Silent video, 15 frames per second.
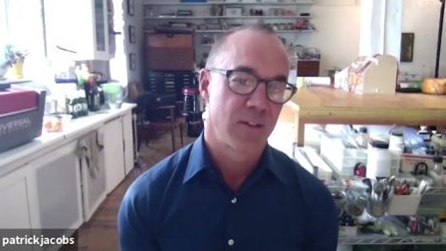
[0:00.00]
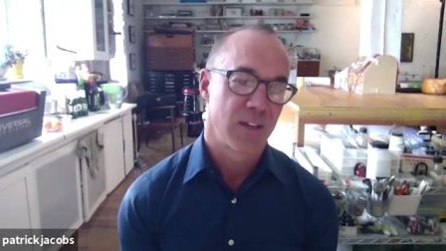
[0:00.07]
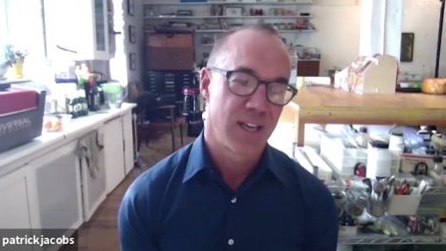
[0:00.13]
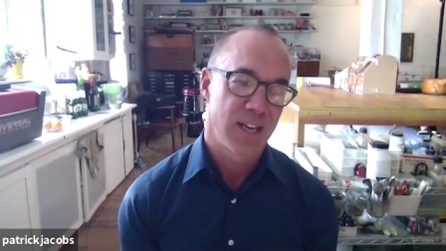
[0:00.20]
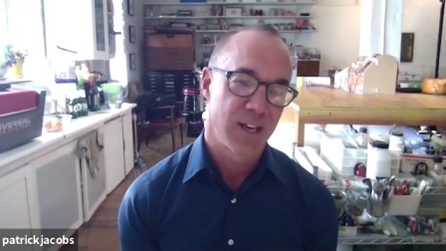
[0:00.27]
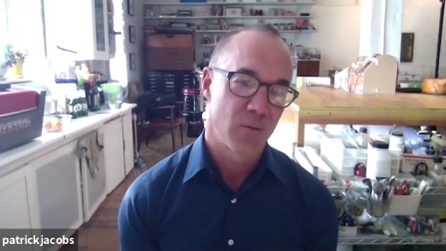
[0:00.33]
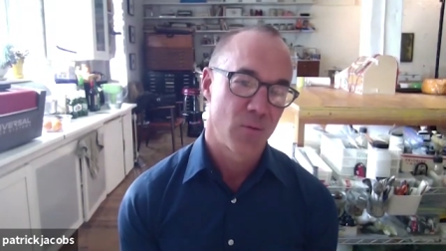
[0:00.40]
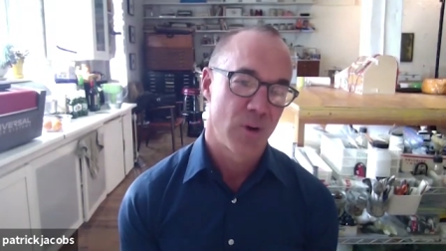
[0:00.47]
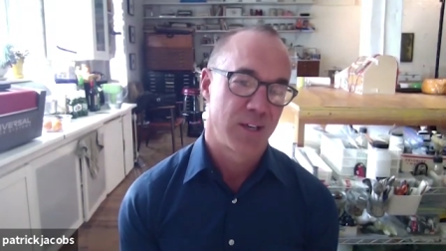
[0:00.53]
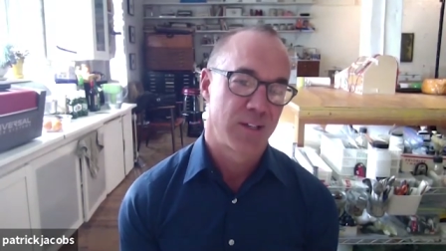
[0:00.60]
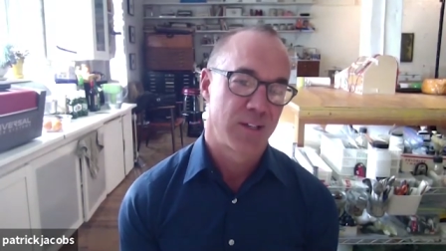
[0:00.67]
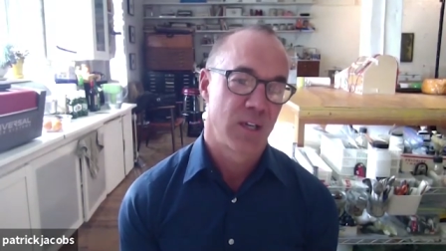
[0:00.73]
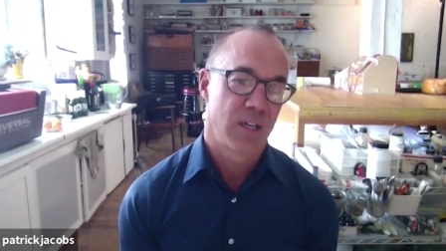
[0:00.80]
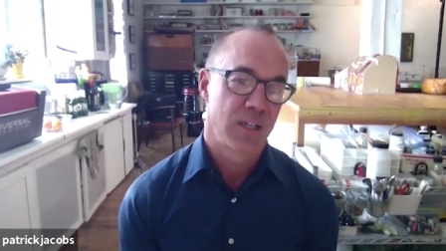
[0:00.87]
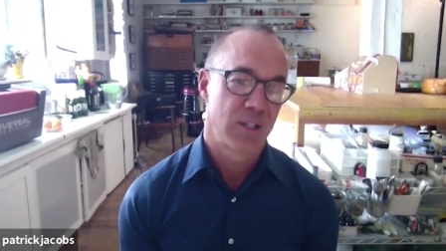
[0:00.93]
I can't quite
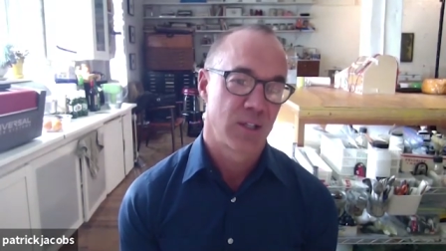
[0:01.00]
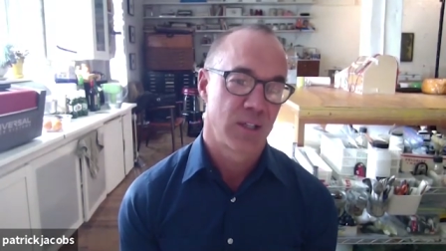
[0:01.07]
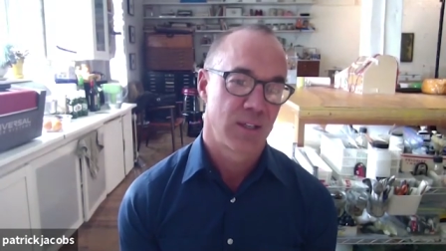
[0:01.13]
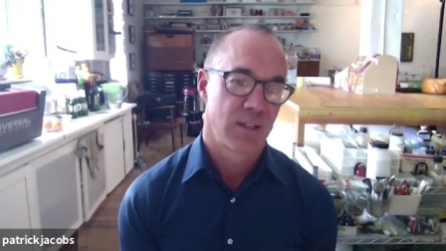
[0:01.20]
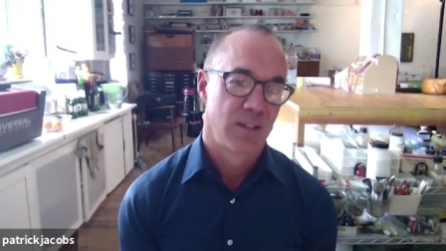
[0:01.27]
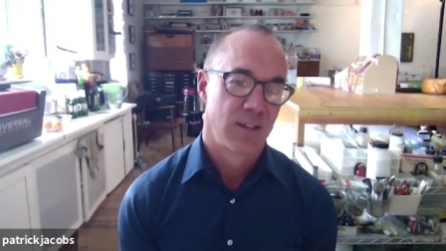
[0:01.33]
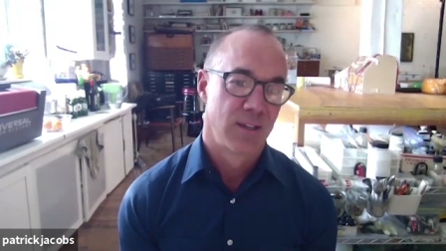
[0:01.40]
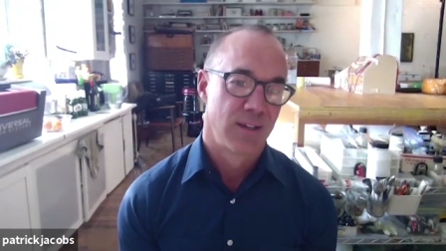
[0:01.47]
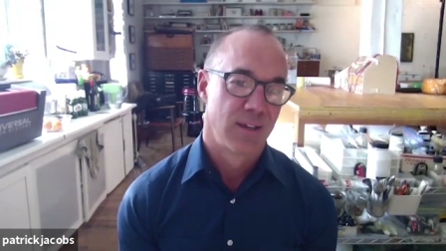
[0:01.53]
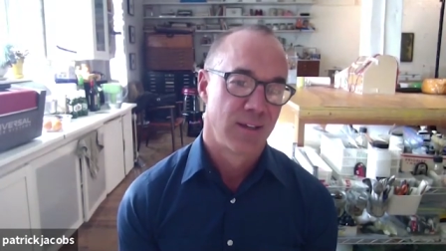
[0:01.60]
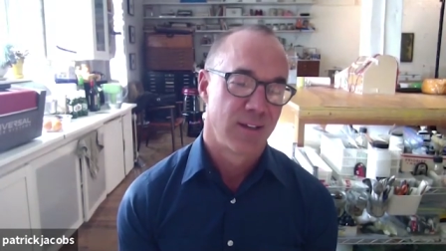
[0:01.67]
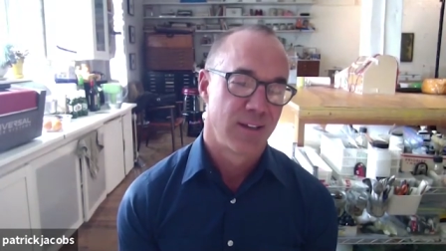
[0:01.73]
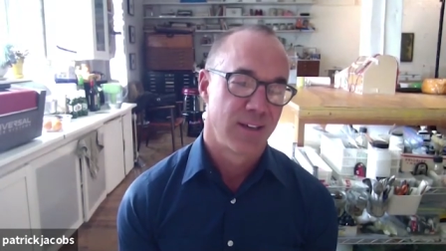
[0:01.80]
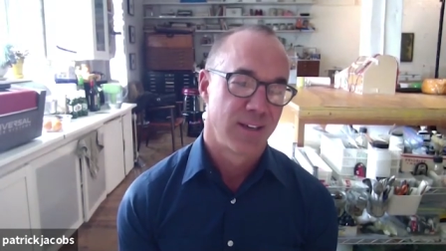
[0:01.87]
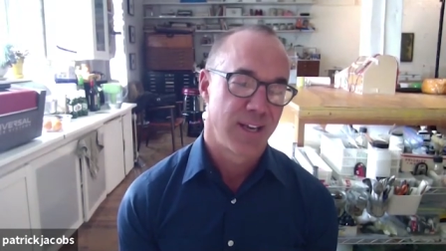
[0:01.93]
touch it.
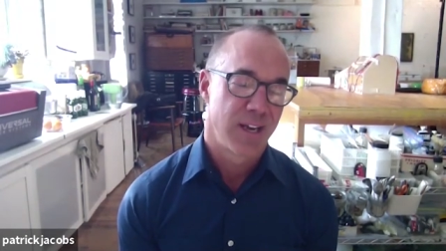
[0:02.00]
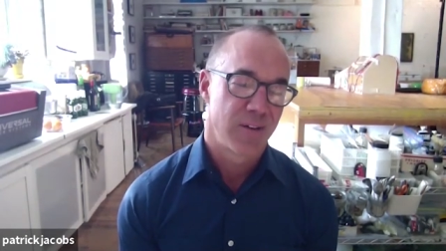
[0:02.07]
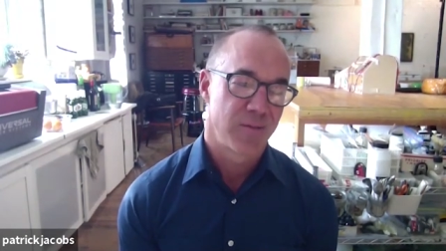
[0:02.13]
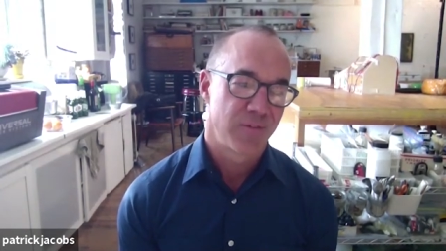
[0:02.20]
I can't